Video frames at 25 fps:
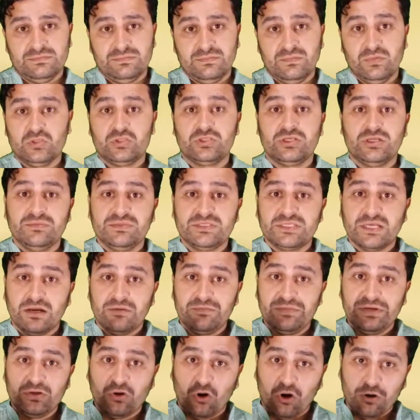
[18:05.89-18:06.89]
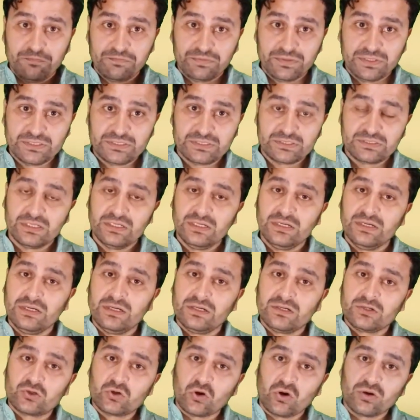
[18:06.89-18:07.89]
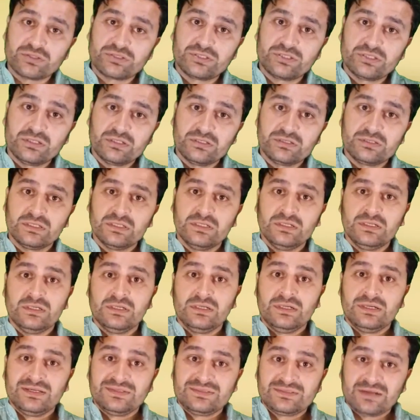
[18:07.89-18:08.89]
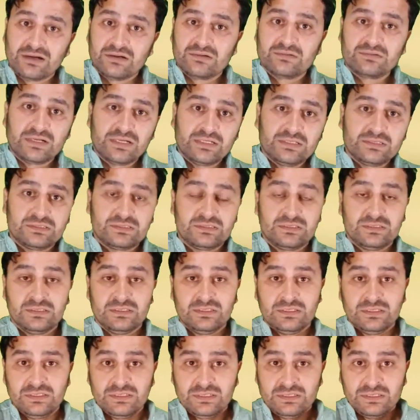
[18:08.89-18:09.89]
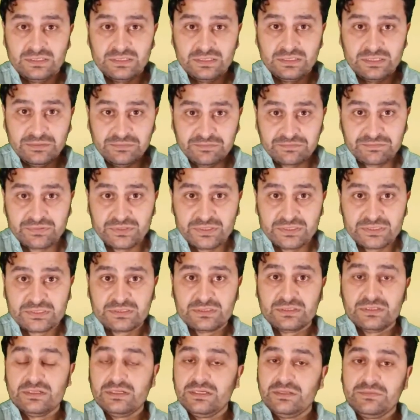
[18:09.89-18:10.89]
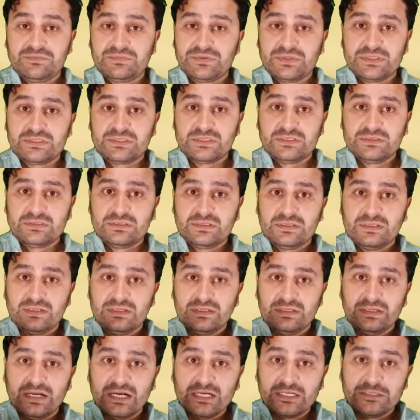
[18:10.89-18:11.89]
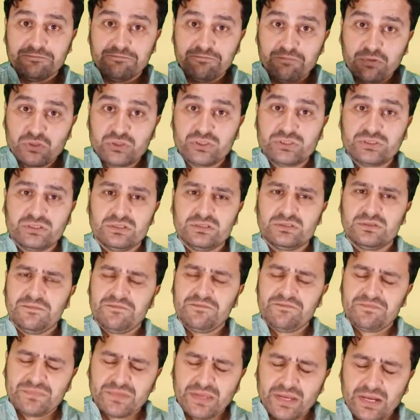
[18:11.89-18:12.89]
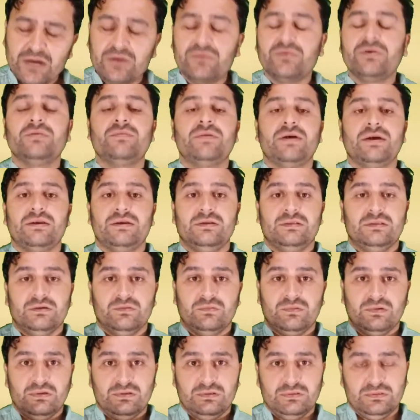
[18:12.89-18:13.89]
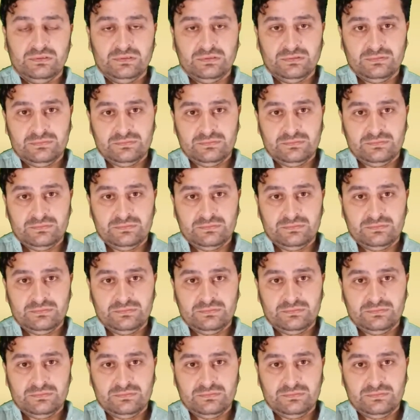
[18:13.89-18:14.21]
Muslims have been oppressed, tortured, terrorized, imprisoned, and butchered everywhere in the world.